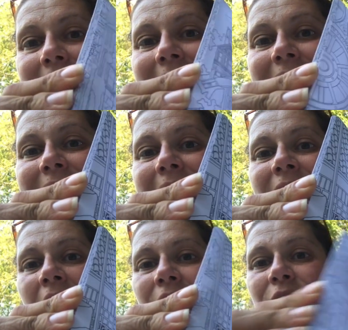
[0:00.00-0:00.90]
It is a
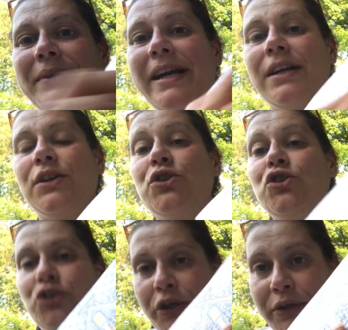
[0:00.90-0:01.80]
coloring
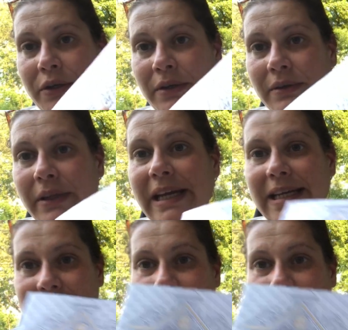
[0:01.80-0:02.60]
journal. Like,